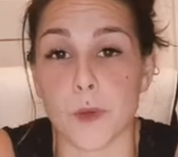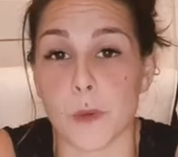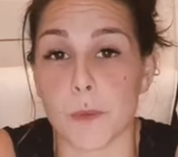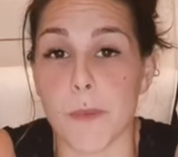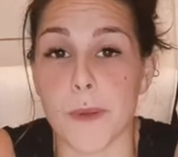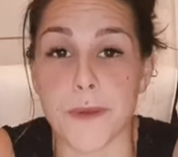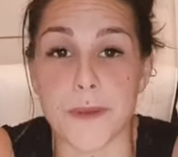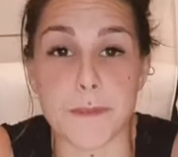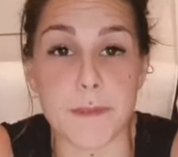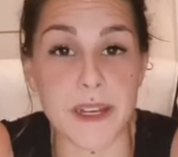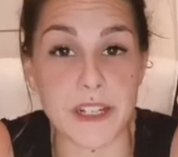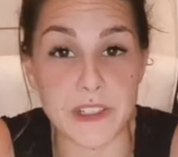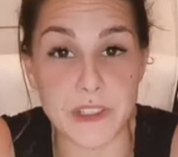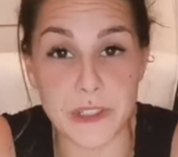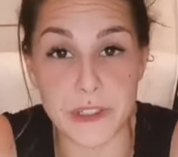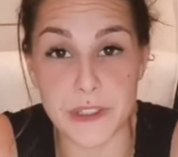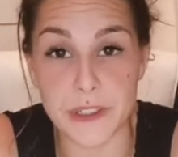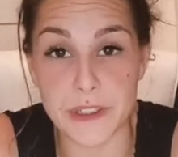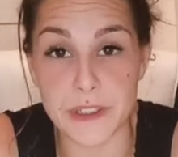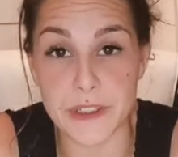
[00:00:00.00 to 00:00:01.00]
post
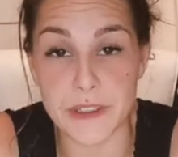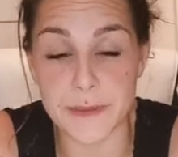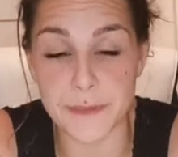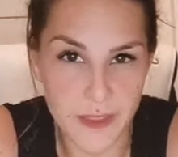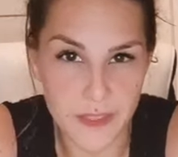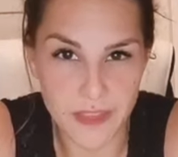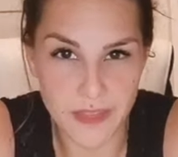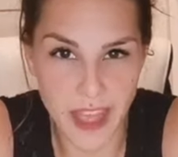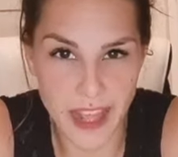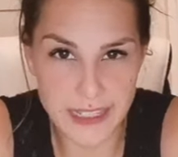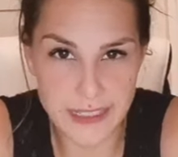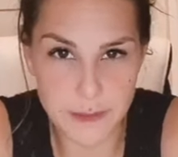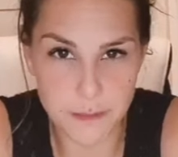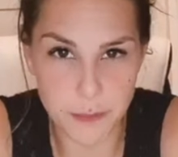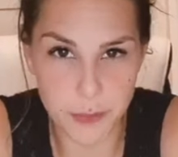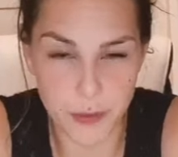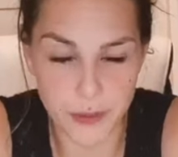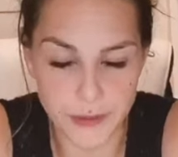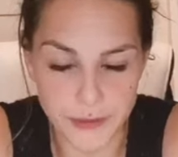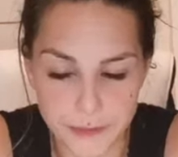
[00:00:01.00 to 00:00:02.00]
pictures. That's
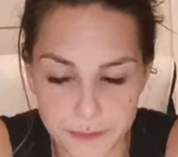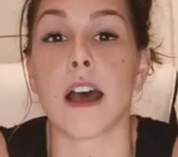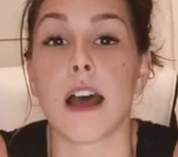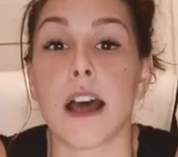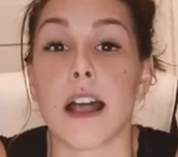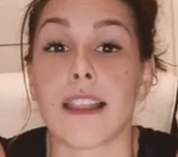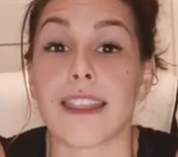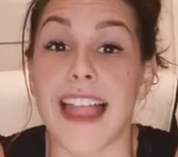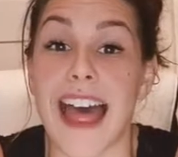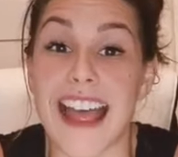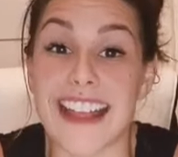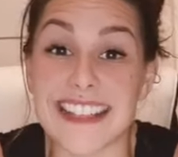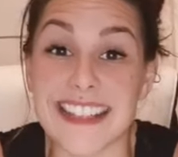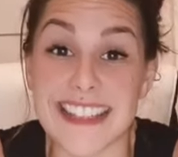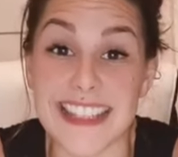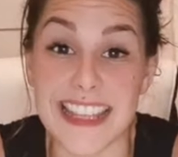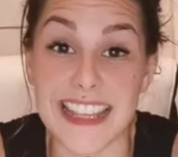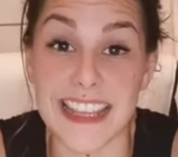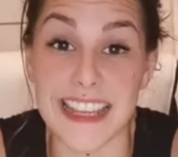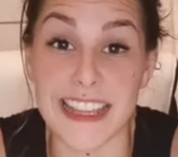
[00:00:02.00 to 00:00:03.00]
important.
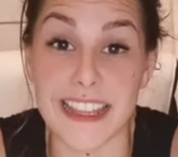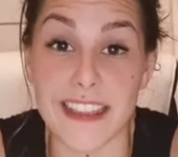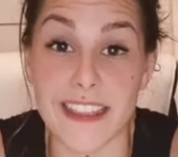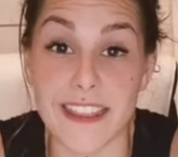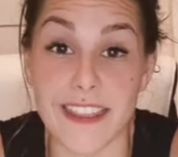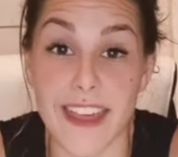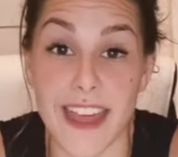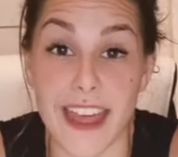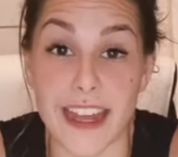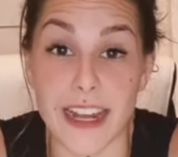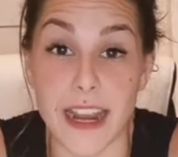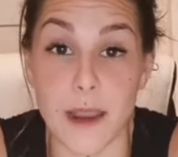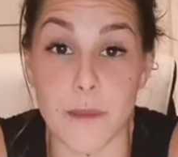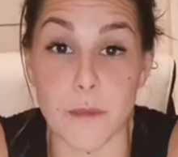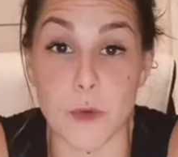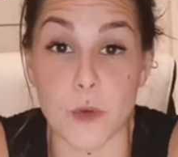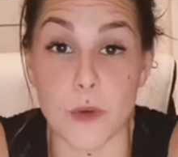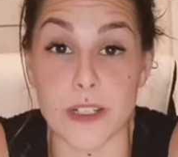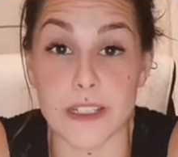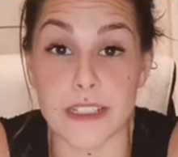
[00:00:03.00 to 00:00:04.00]
Last thing that
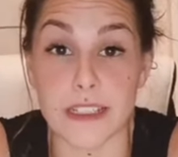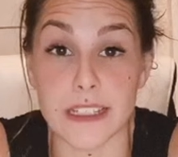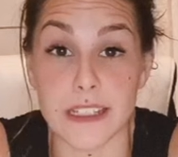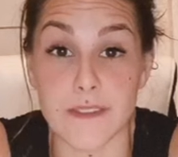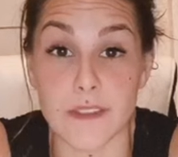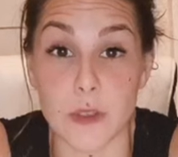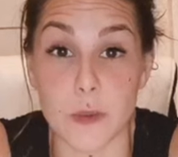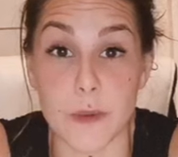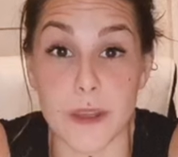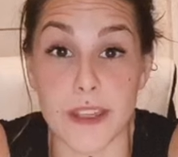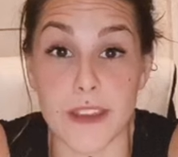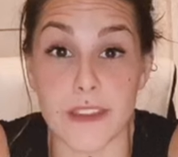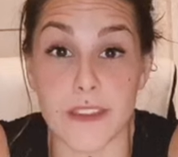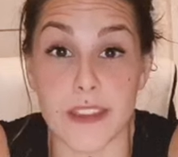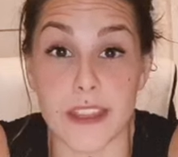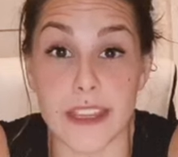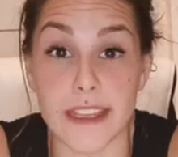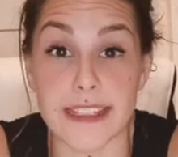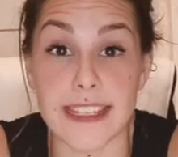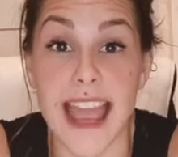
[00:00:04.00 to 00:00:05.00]
I'm going to leave you
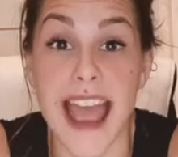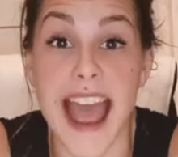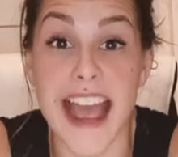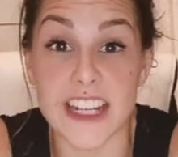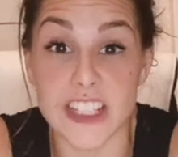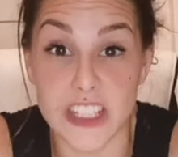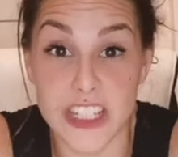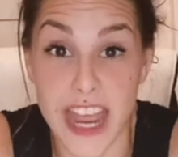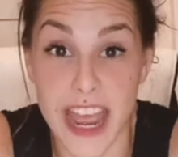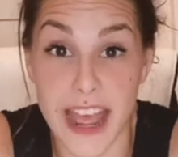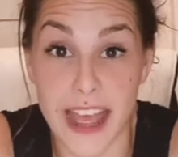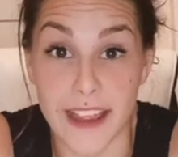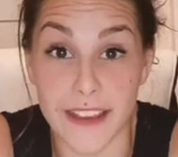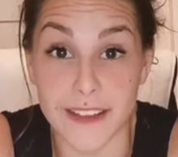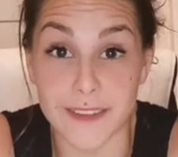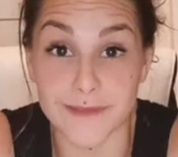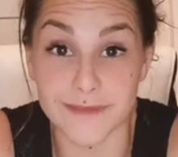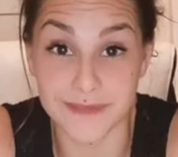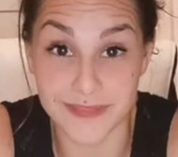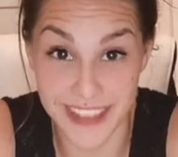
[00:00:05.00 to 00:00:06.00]
with is hashtag,
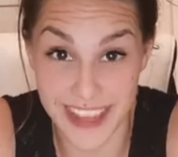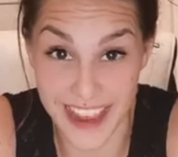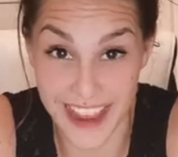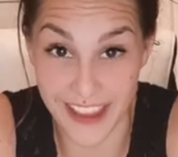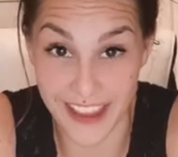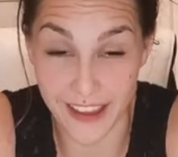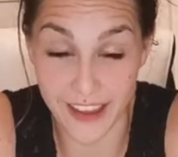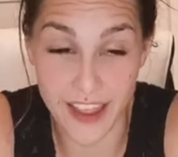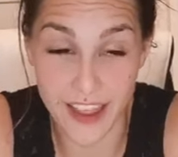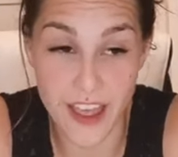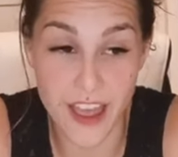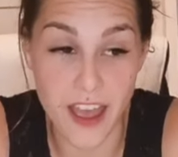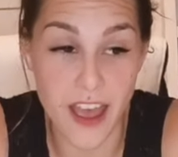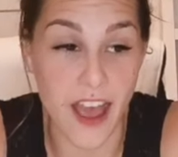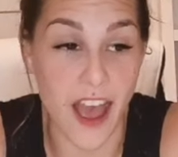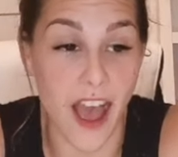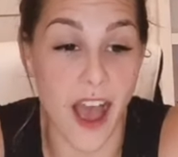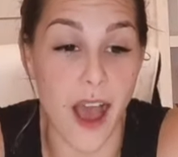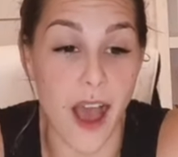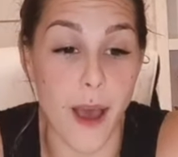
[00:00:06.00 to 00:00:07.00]
okay?
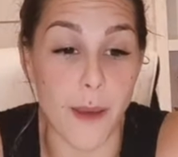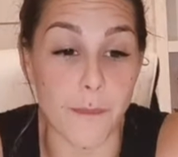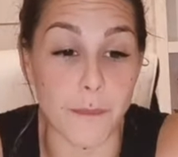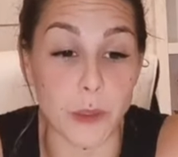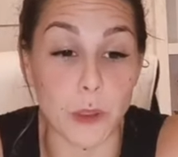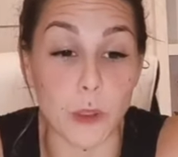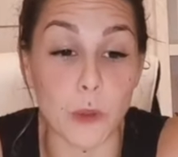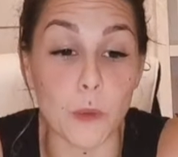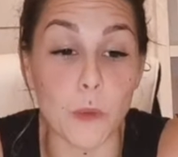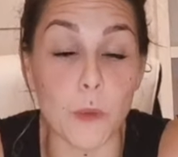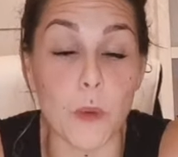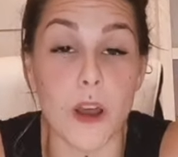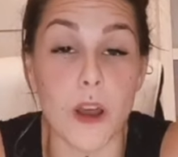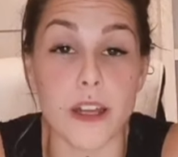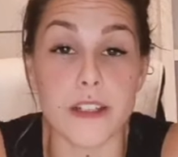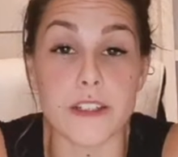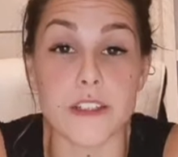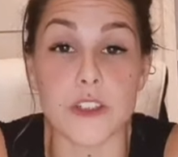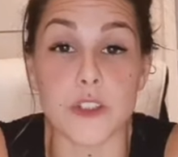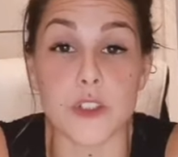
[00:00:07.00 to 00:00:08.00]
You
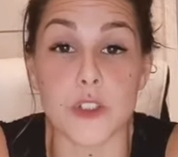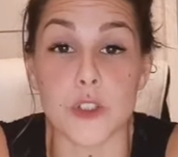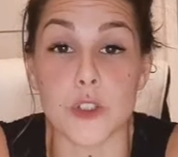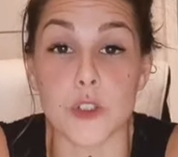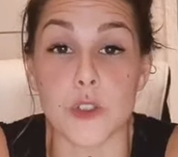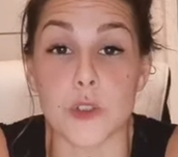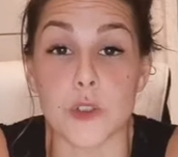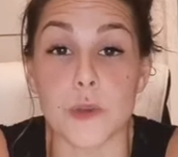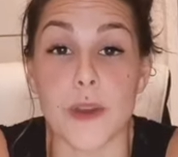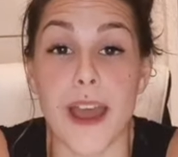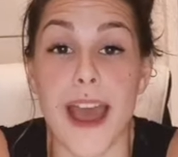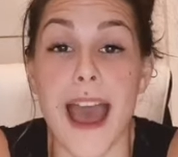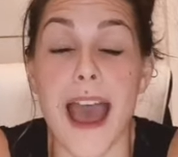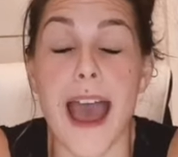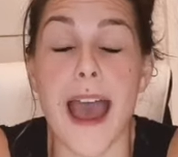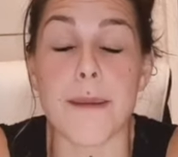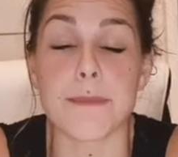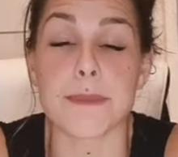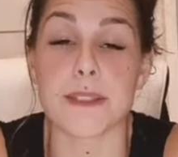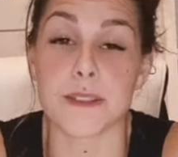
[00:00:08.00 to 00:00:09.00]
want to
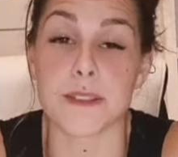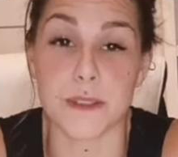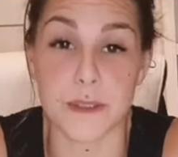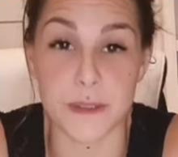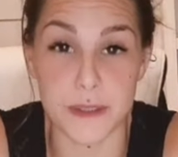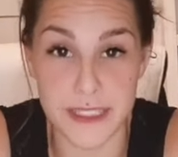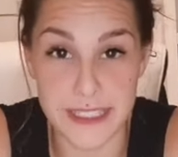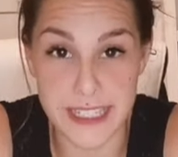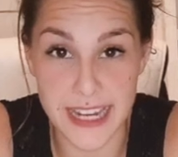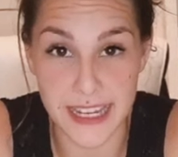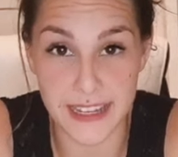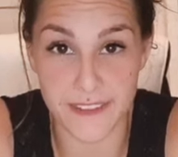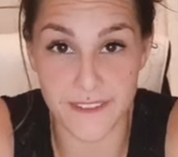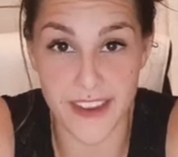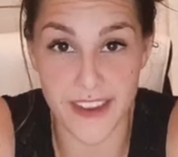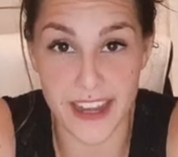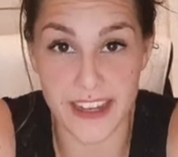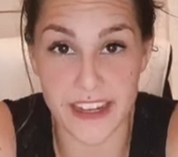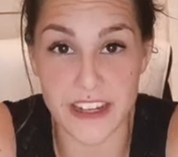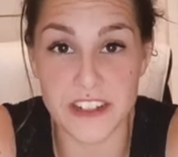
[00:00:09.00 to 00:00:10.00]
absolutely take
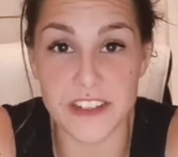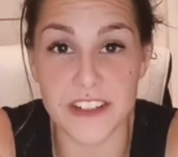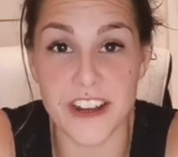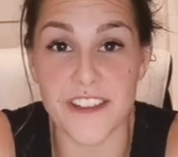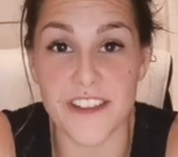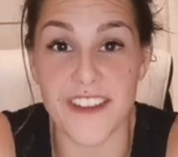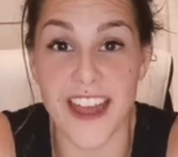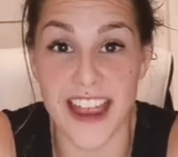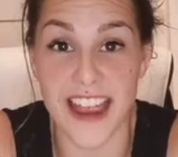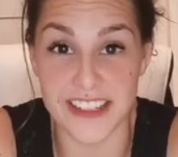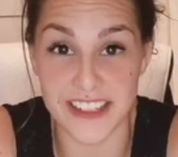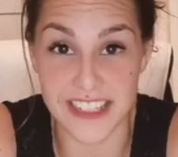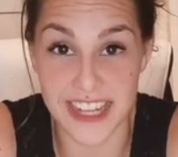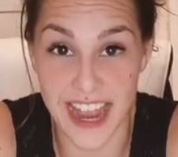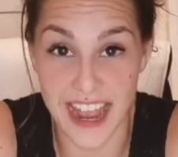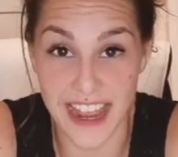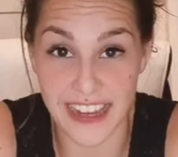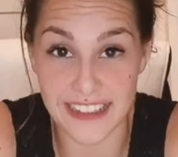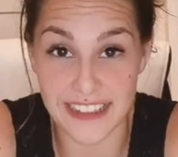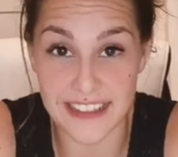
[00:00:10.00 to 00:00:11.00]
advantage of
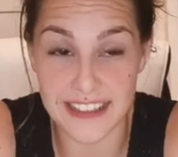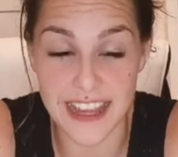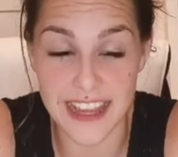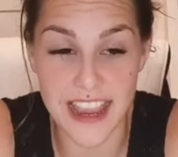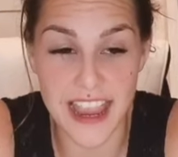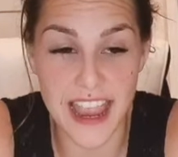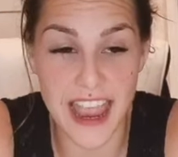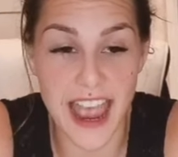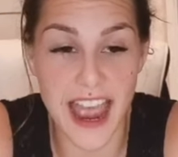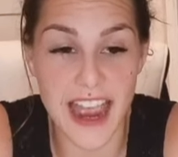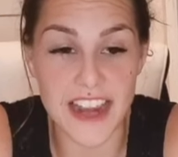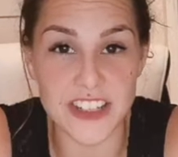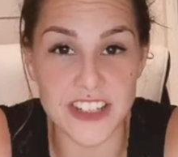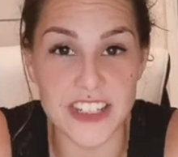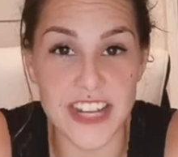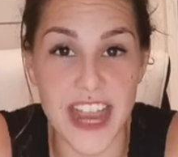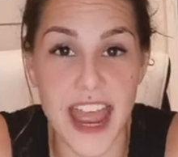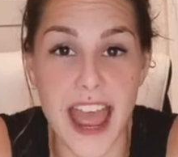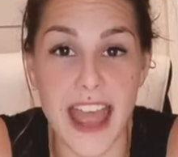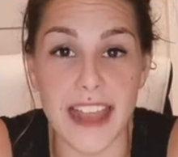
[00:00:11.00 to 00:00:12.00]
hashtags.
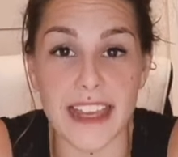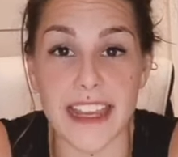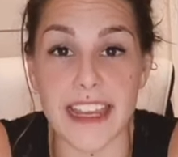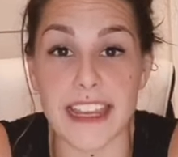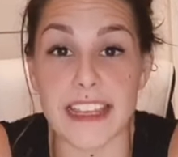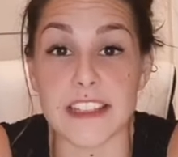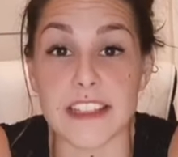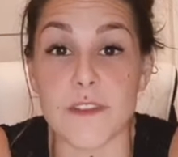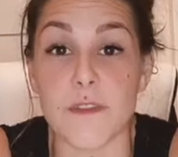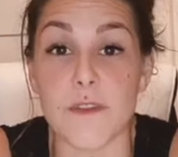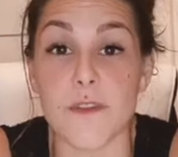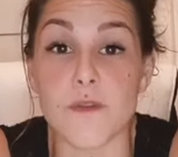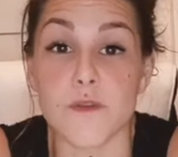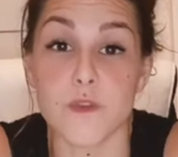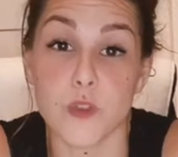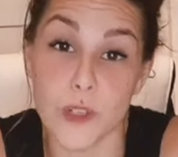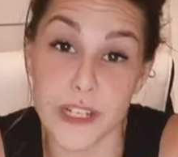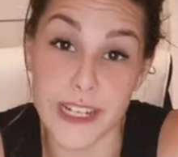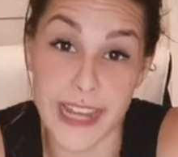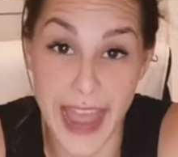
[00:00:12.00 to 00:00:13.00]
Hashtag is
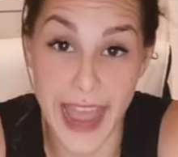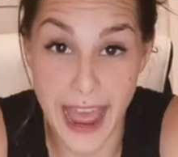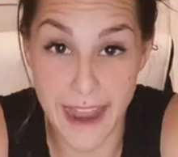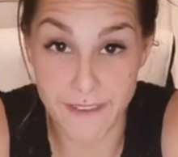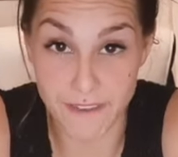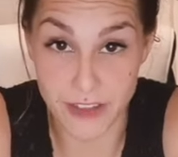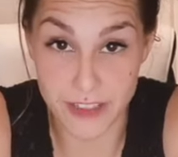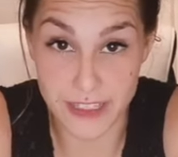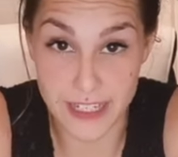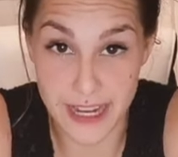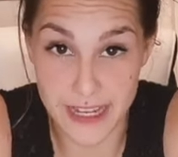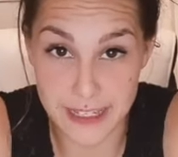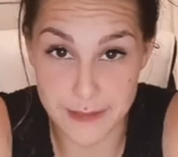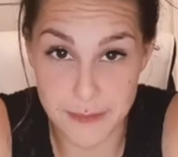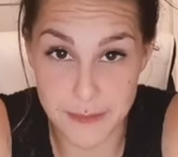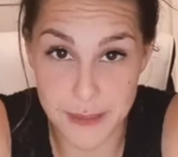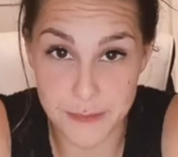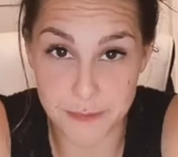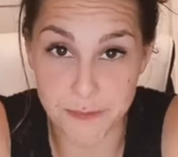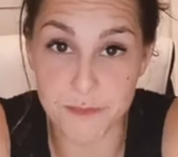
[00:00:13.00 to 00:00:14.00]
free
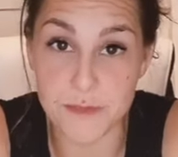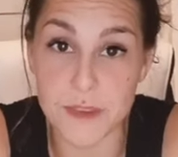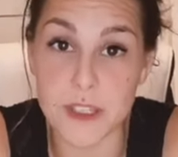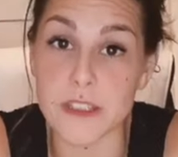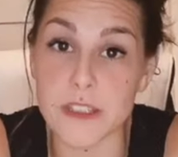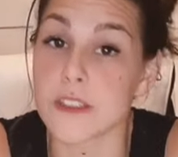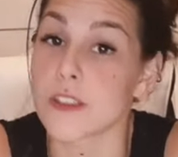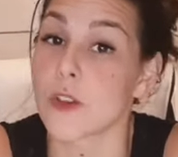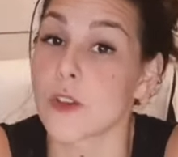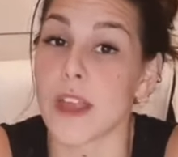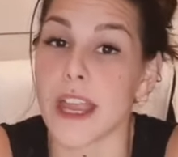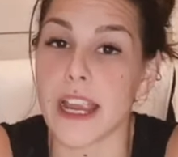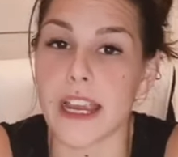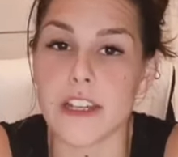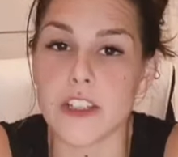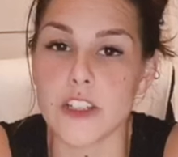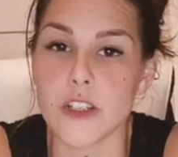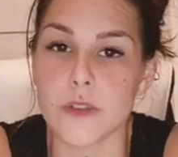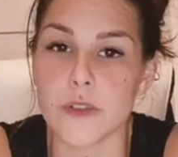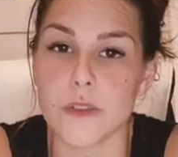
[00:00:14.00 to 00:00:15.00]
advertisement. So like
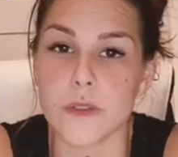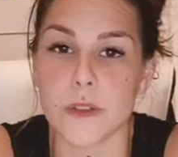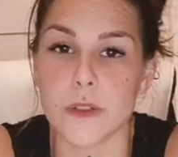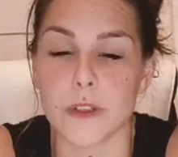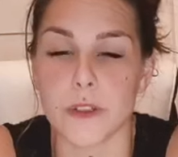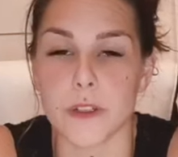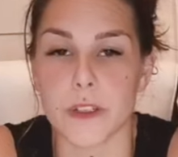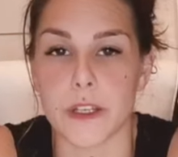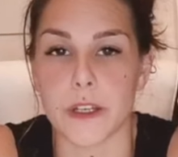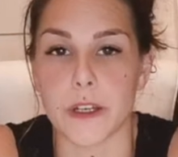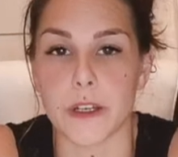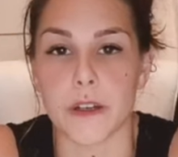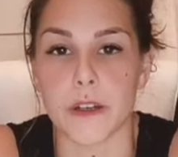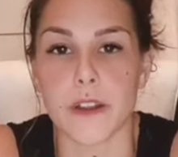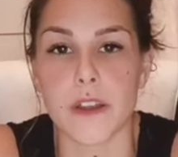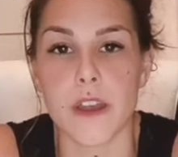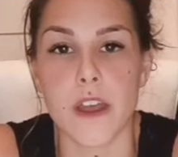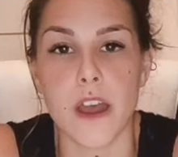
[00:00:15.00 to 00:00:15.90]
I showed you earlier,